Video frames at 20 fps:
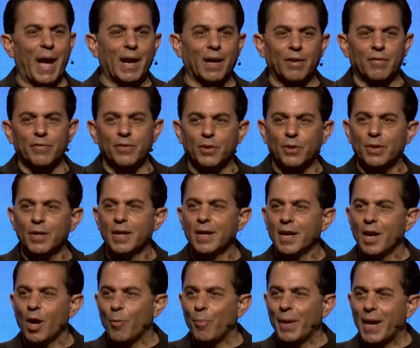back if you're
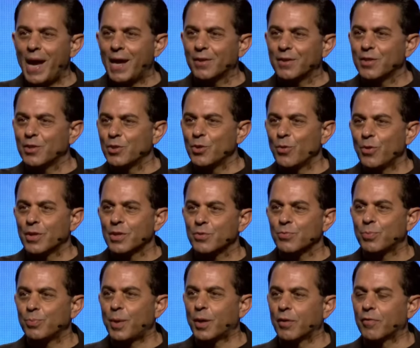helping out to do this
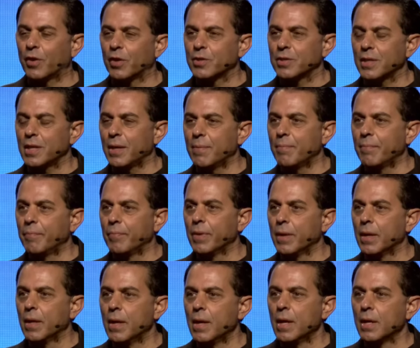part of our team.
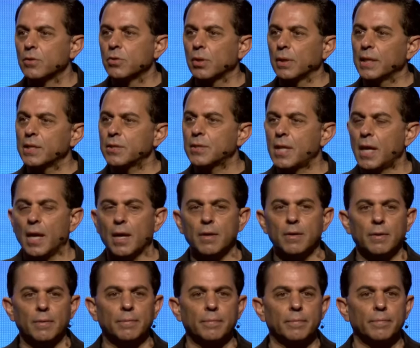So let's
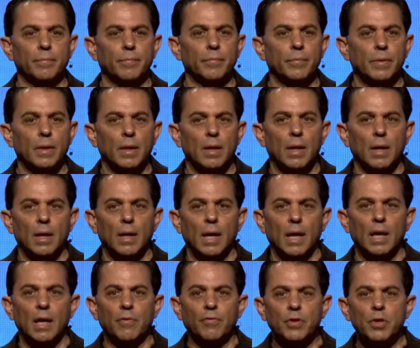stand.
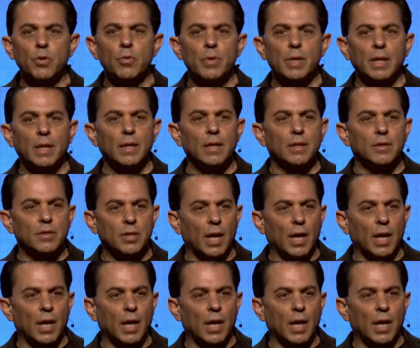And if you need